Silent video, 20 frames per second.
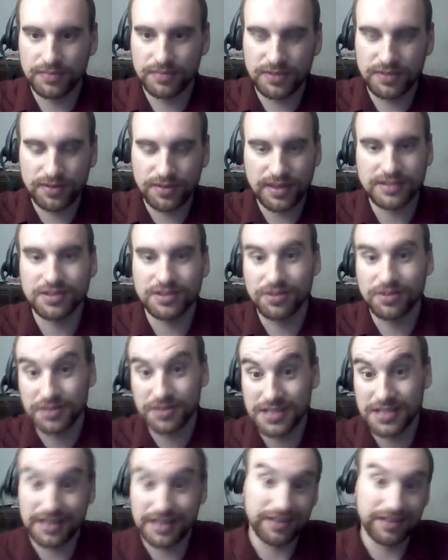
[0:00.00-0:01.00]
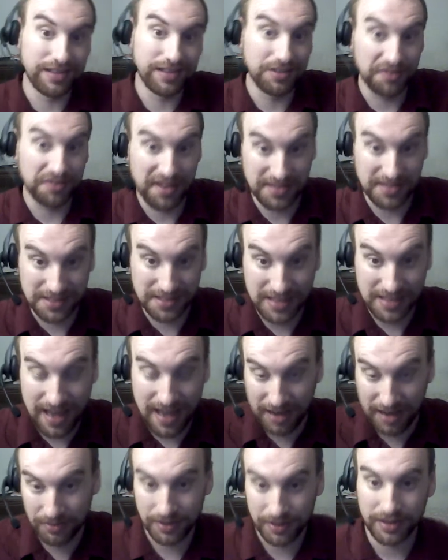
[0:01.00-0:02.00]
2013 to
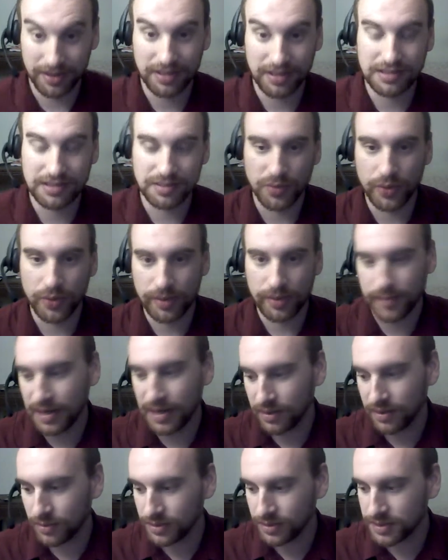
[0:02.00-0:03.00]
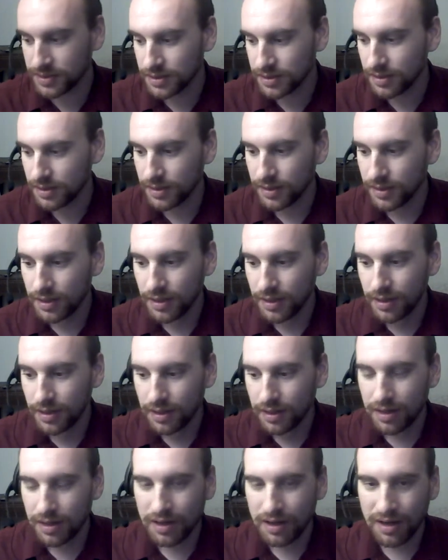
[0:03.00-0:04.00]
2010, really, because I'm going backwards.
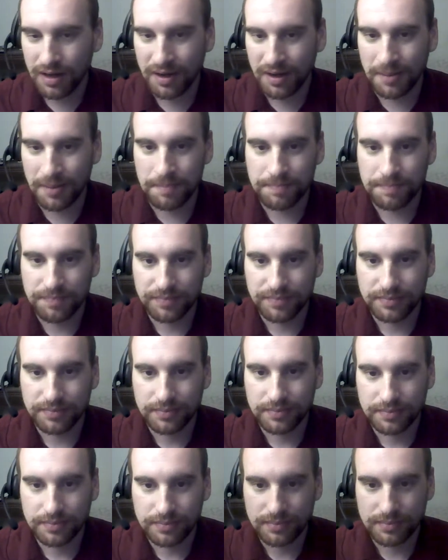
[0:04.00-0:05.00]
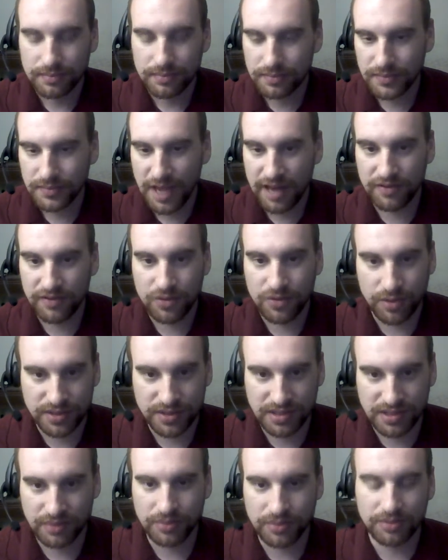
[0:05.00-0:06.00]
And of
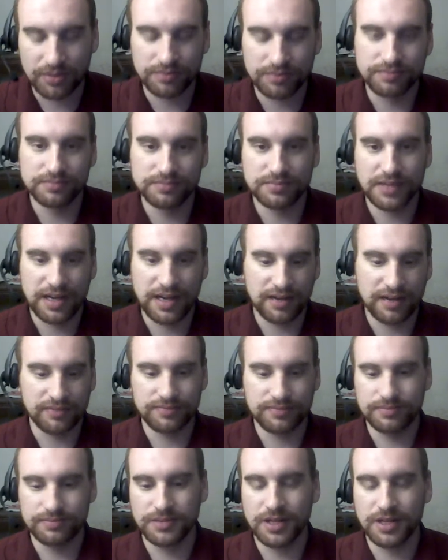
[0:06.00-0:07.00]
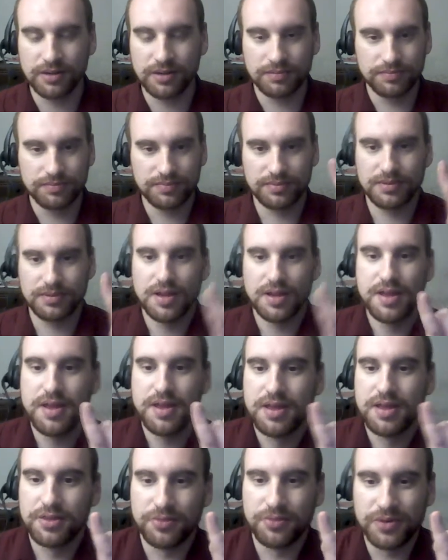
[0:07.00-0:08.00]
course, I will have, you know,
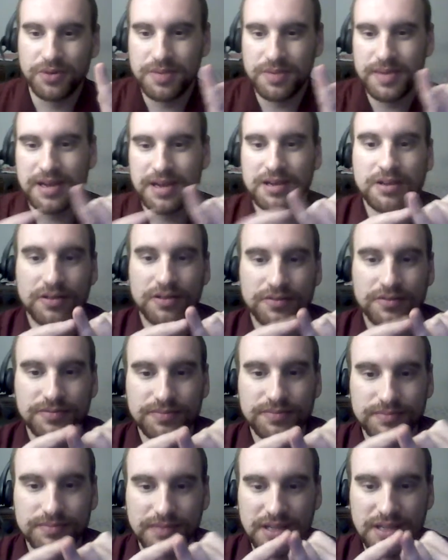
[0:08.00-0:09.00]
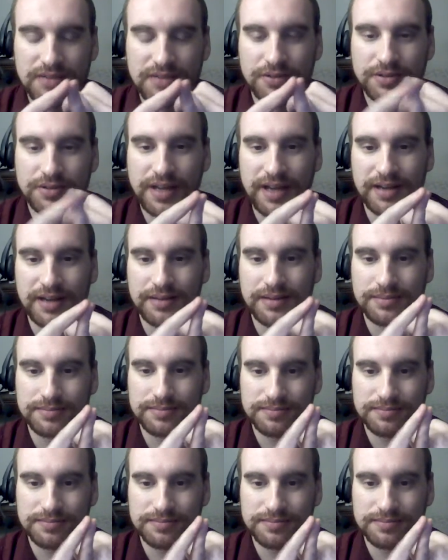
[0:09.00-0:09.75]
the remake of Evil Dead.